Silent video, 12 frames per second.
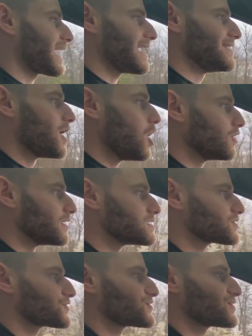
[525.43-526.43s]
I
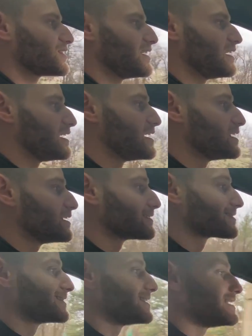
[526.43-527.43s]
notice
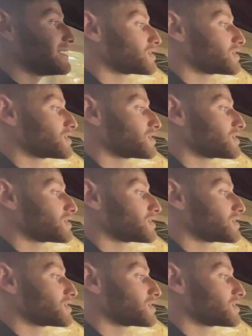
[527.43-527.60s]
is the